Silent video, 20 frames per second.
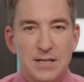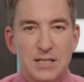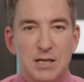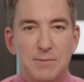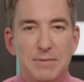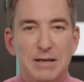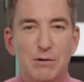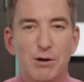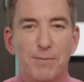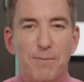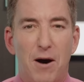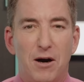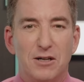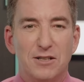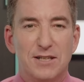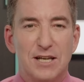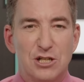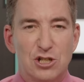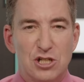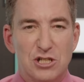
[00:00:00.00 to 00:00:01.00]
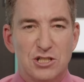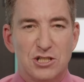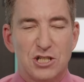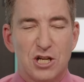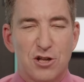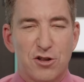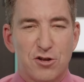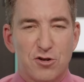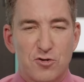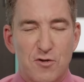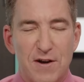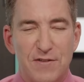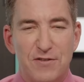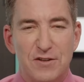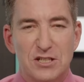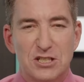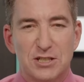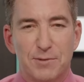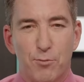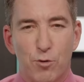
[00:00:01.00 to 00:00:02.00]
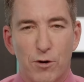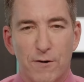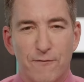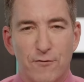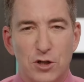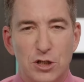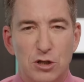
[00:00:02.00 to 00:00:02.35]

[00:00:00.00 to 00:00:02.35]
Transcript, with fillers: to meet with politicians to strengthen support